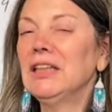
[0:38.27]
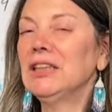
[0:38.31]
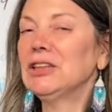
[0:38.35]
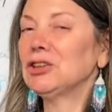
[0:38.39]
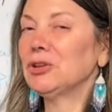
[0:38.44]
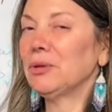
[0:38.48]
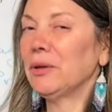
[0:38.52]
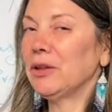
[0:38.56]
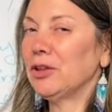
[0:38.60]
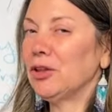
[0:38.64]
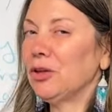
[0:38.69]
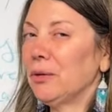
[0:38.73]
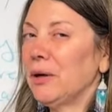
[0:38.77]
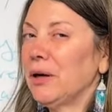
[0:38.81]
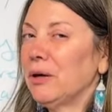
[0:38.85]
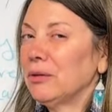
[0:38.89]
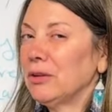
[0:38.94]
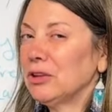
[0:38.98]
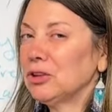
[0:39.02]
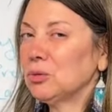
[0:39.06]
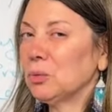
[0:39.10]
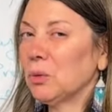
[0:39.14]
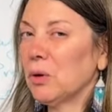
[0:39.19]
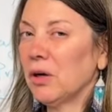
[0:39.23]
so I know how
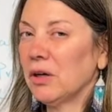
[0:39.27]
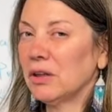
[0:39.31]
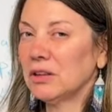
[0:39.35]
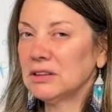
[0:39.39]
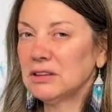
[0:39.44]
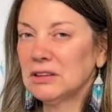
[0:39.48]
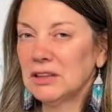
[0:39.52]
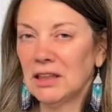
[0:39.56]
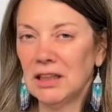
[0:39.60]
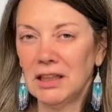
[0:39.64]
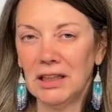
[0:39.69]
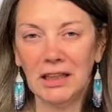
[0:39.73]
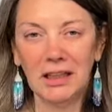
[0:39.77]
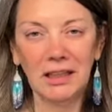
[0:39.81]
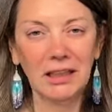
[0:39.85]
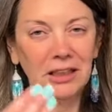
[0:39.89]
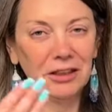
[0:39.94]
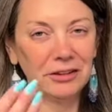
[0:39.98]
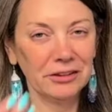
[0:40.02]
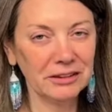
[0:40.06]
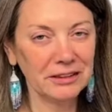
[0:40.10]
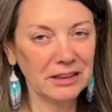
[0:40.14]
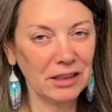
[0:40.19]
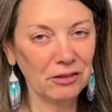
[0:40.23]
this works.
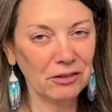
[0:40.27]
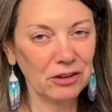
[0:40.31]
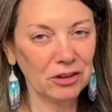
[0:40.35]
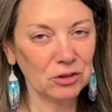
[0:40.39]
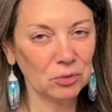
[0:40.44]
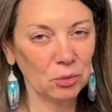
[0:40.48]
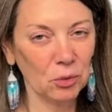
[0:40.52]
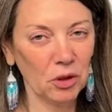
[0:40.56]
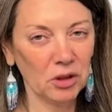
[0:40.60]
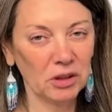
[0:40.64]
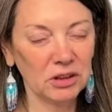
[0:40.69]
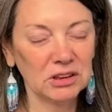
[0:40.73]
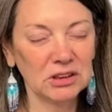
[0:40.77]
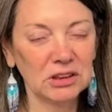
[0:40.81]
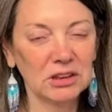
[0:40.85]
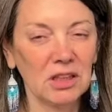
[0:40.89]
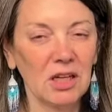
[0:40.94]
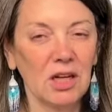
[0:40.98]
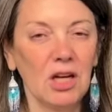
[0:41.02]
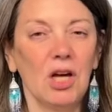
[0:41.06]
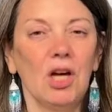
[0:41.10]
Here's how this works.